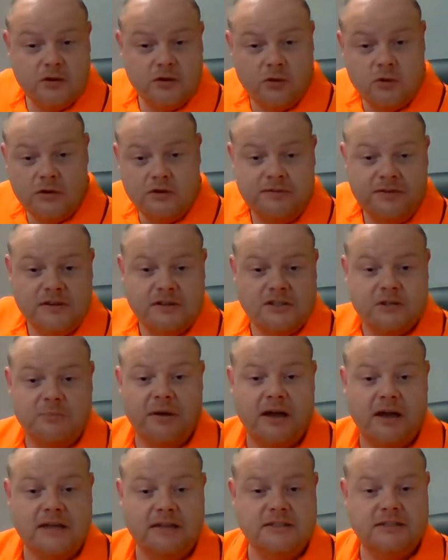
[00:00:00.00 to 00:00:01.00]
all of this
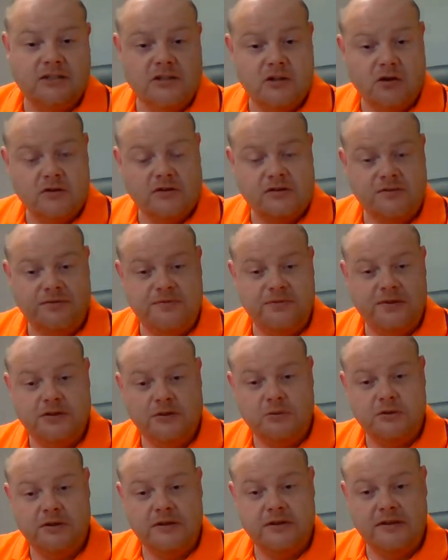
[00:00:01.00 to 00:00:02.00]
space, as long as it fits
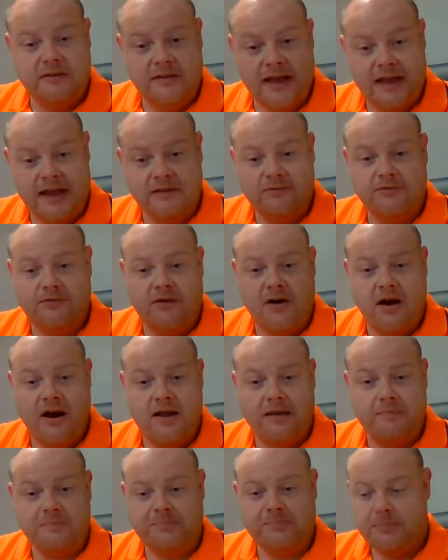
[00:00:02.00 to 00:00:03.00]
within that
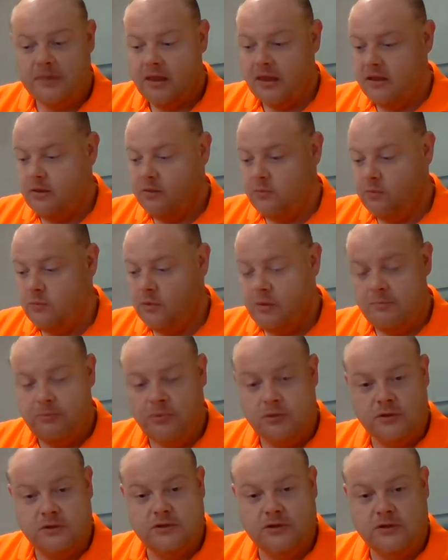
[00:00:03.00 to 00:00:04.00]
frame,
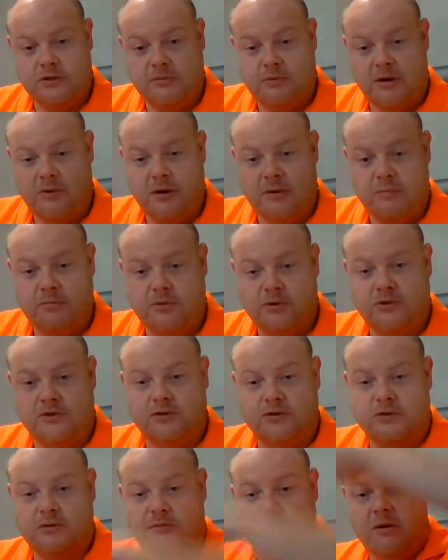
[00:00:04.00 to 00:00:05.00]
1.2 by
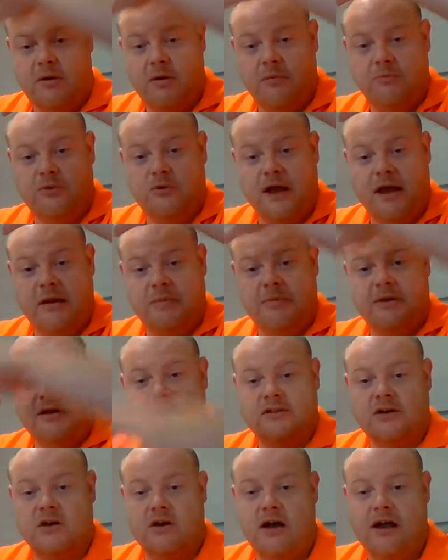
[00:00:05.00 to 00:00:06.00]
1.2 by 1.8 meters
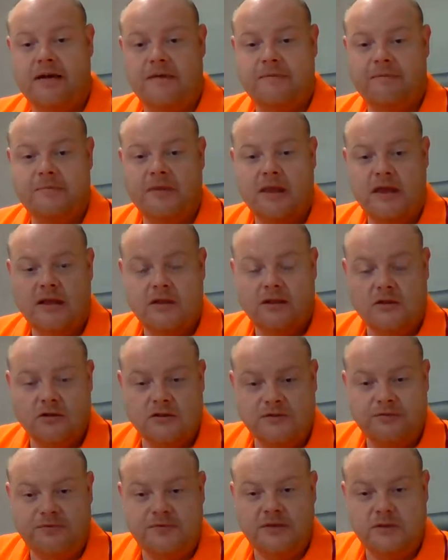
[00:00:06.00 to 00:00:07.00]
high, as long as
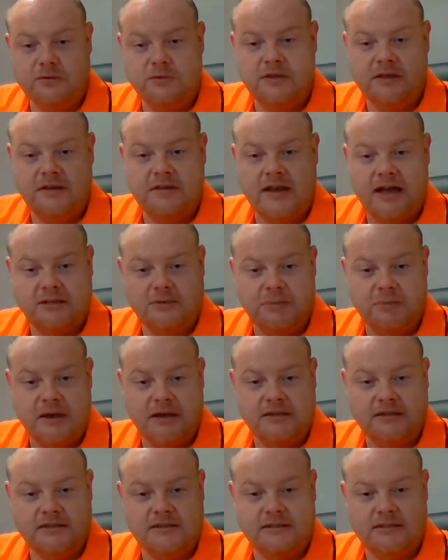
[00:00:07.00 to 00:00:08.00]
it fits within that
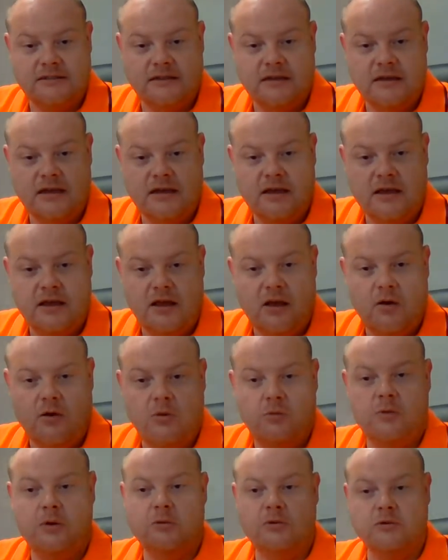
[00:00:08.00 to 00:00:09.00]
space,
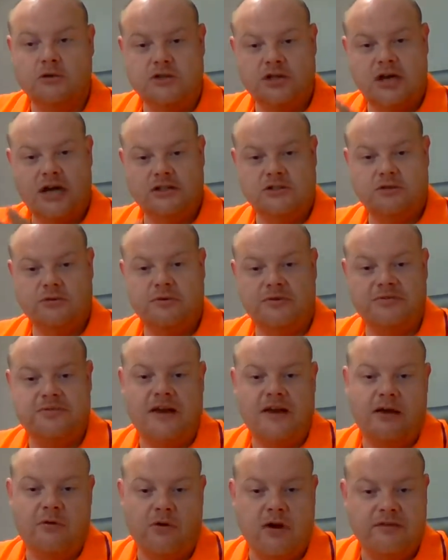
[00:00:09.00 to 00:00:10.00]
we will charge you a
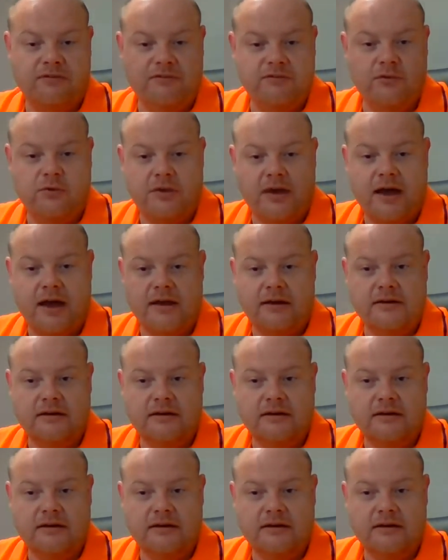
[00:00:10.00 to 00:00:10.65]
flat rate for that.